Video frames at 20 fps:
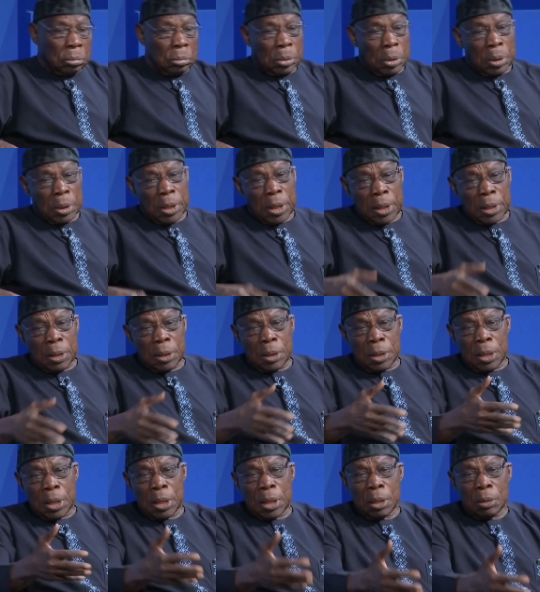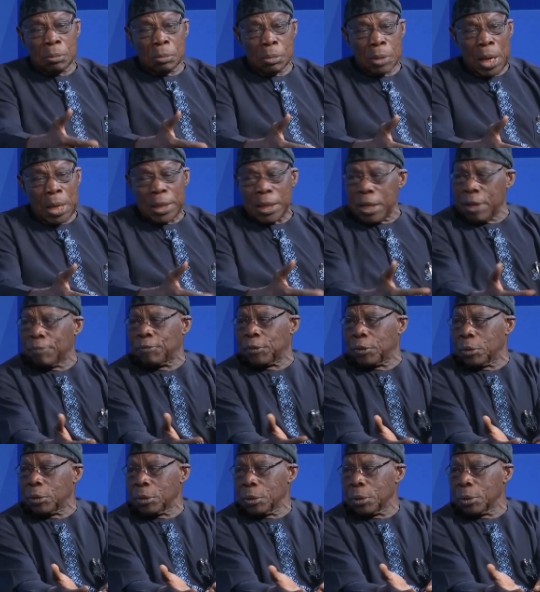then we are
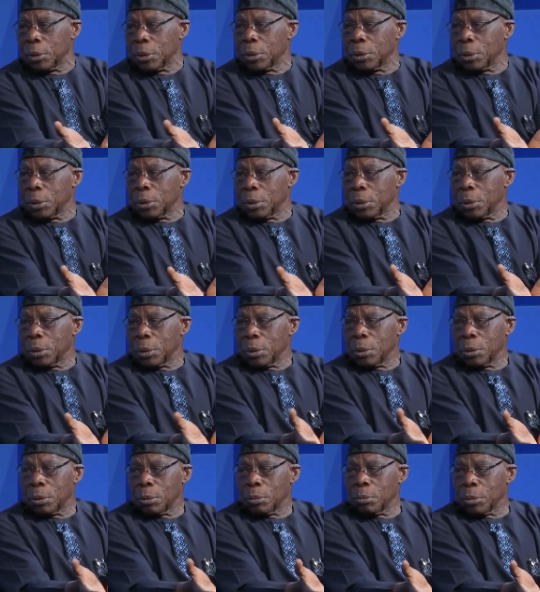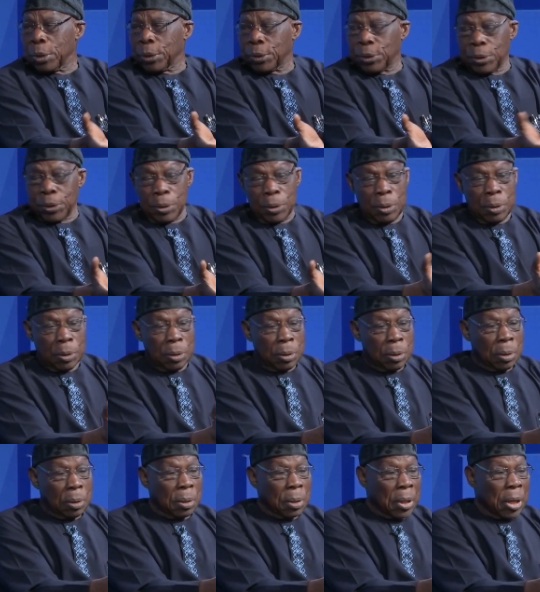left with
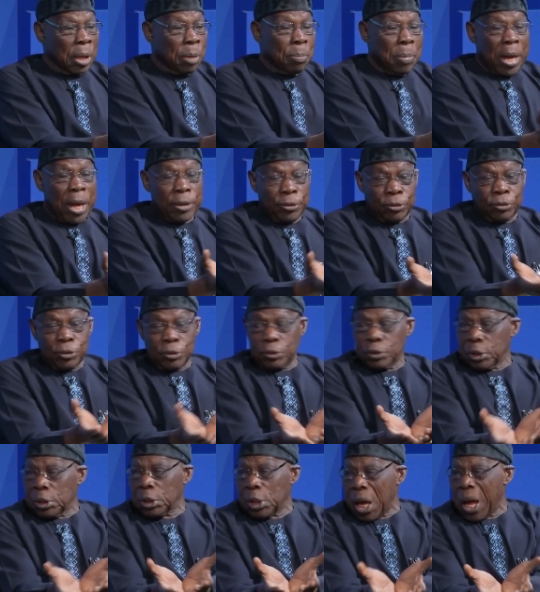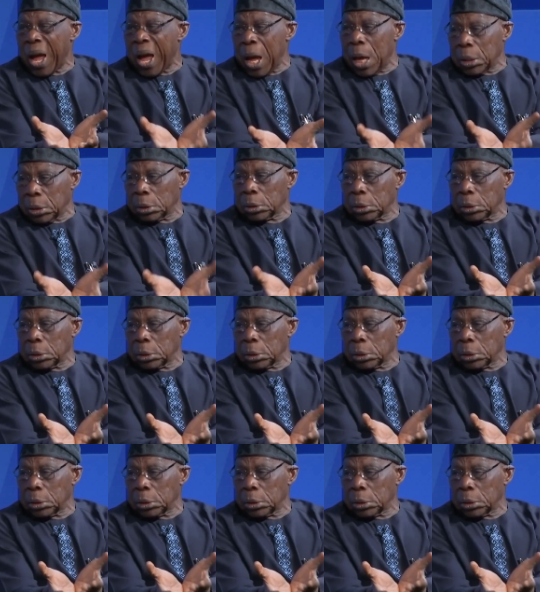a mess in our hand.